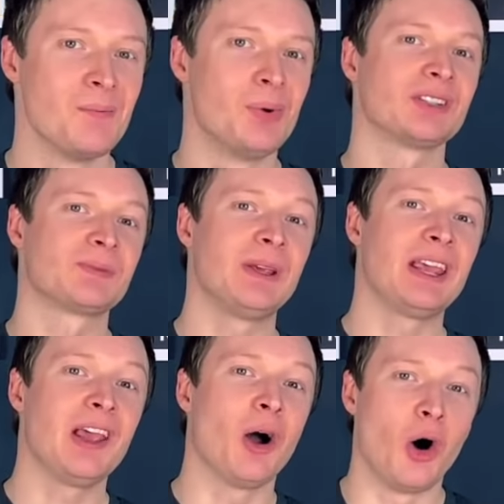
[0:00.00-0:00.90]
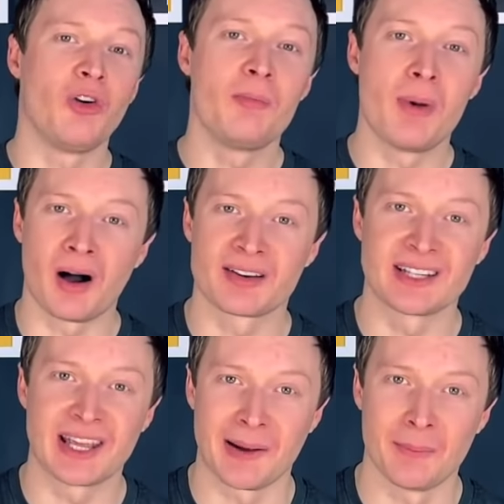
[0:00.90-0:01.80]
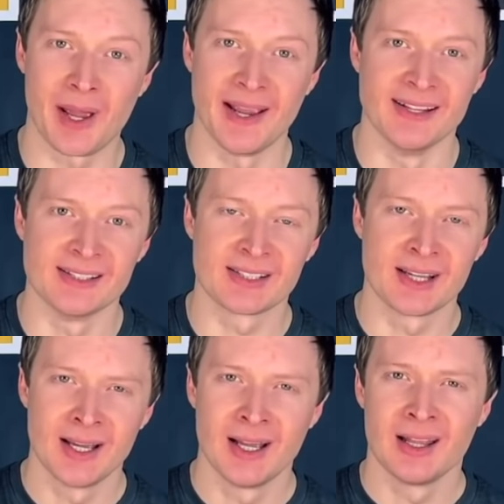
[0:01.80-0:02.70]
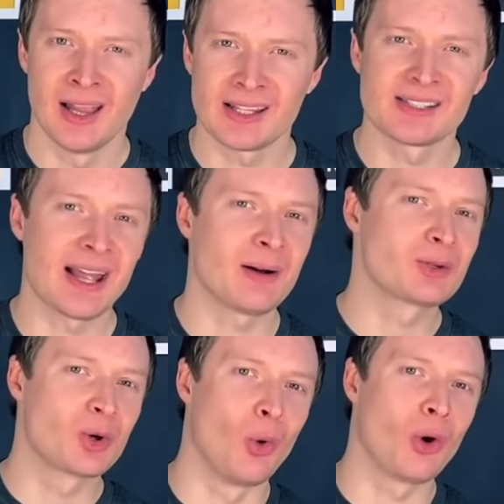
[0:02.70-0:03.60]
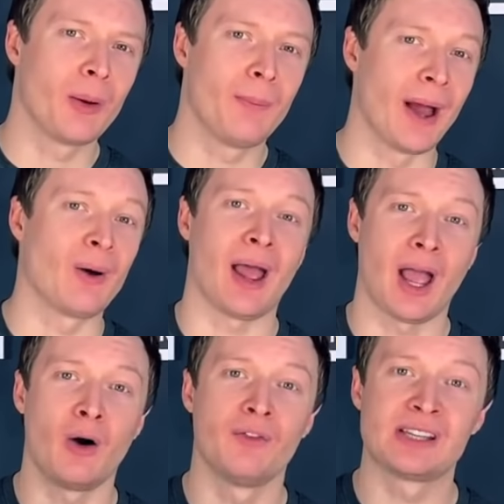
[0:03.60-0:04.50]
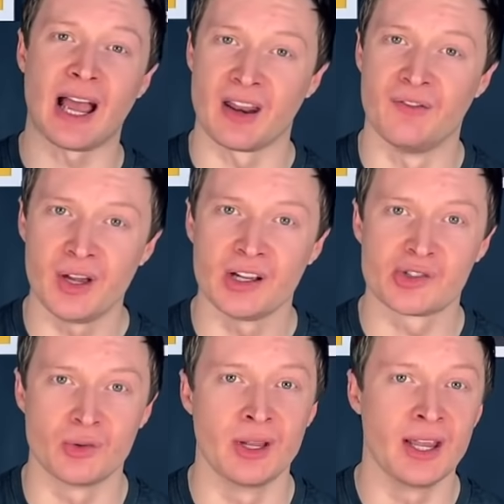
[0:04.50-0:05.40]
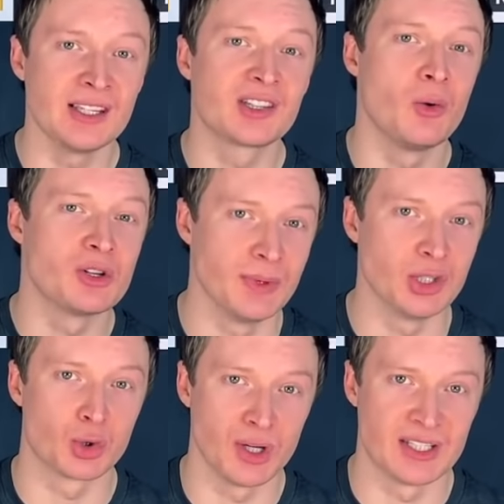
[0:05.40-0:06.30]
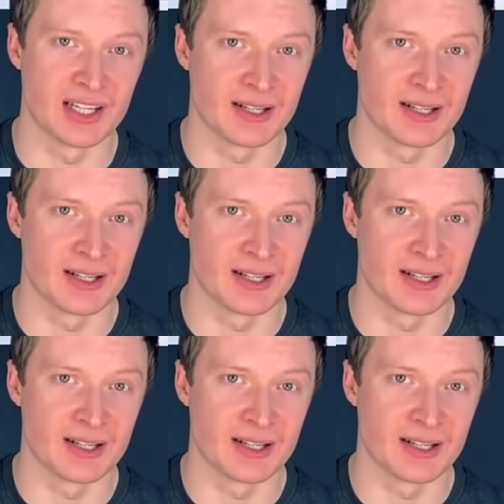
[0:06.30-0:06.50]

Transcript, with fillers: But speaking of marketing campaigns, Let's now talk about how this anniversary is going to be treated.